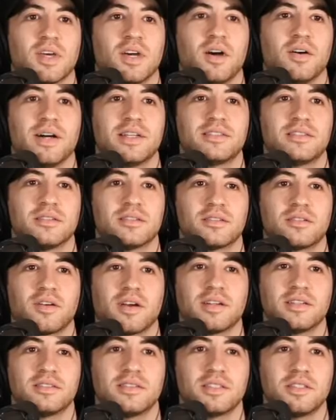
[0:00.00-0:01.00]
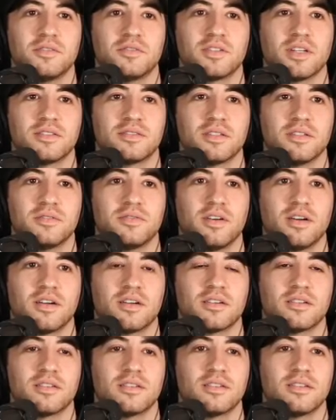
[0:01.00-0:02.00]
Who oh, that's he? the greatest thing you've said so
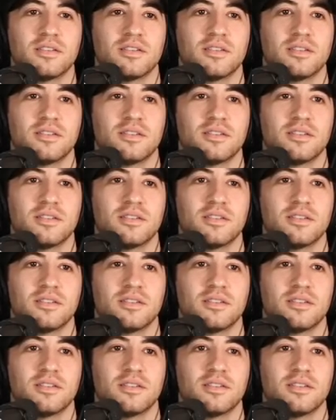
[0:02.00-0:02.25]
far wait